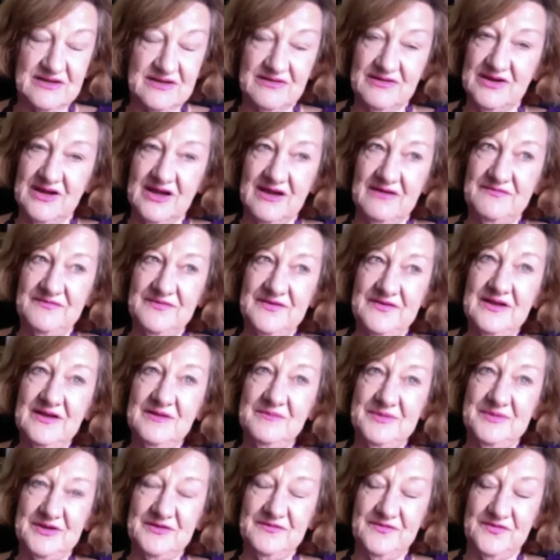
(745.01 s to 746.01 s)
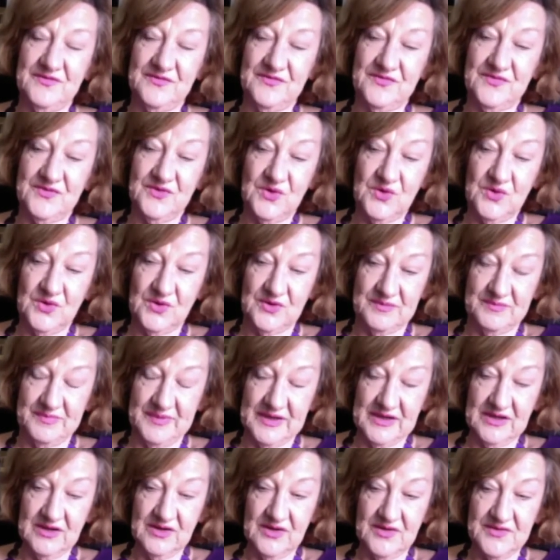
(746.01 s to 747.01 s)
And I feel a bit of a fraud
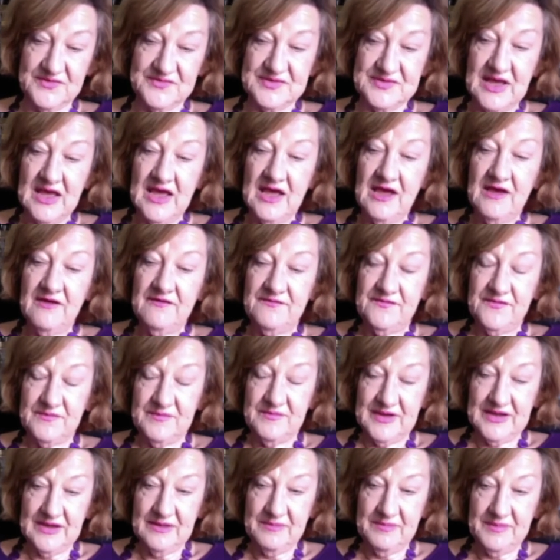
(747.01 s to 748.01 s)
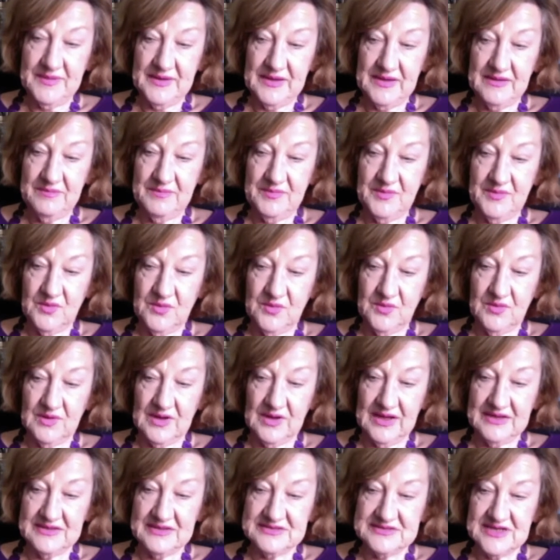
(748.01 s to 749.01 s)
because for many people,
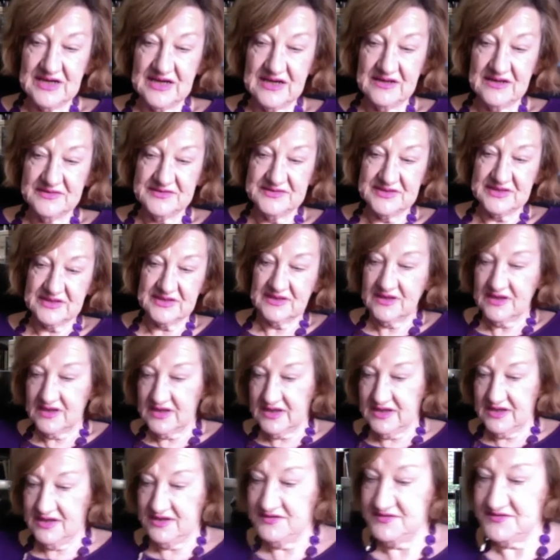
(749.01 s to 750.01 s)
Antarctica is